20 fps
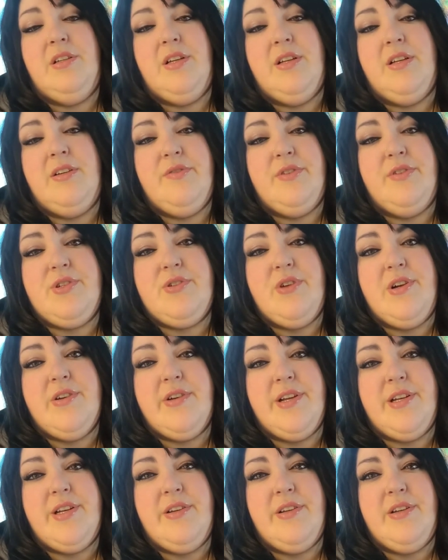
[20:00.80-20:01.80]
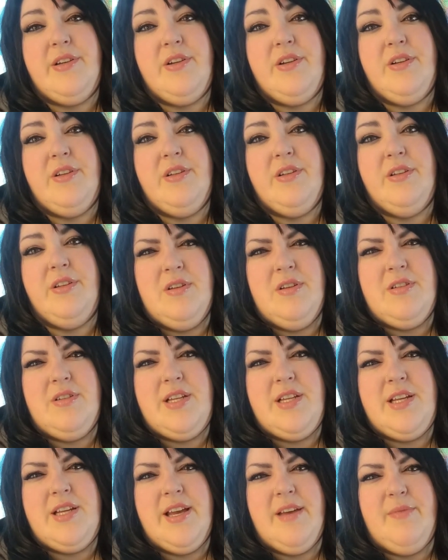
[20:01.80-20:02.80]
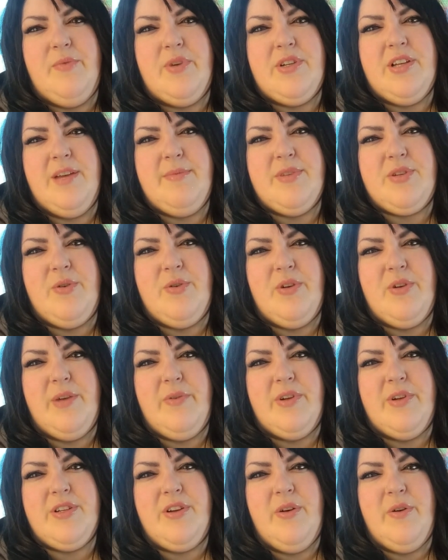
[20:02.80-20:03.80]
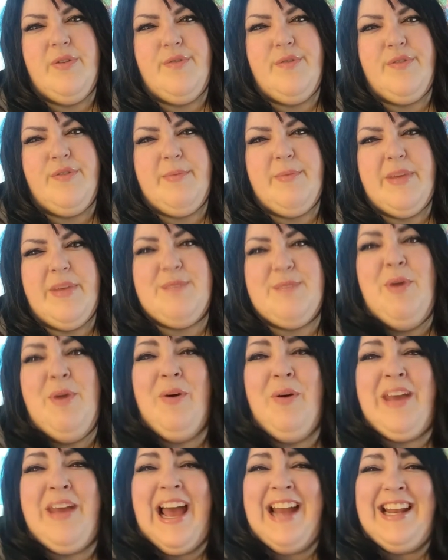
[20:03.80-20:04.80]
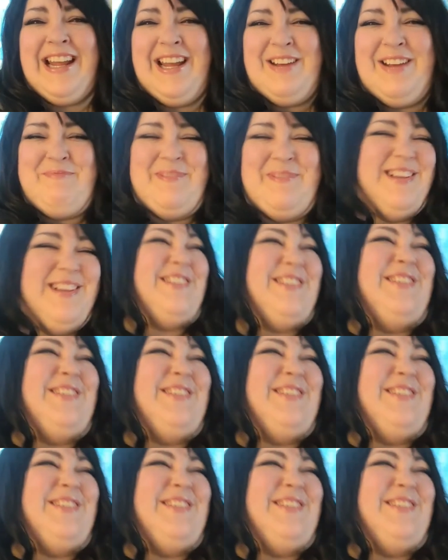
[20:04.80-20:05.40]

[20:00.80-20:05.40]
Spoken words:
I don't feel strong right now at all. DM, what time is court? I want to go and fling my smoke at him.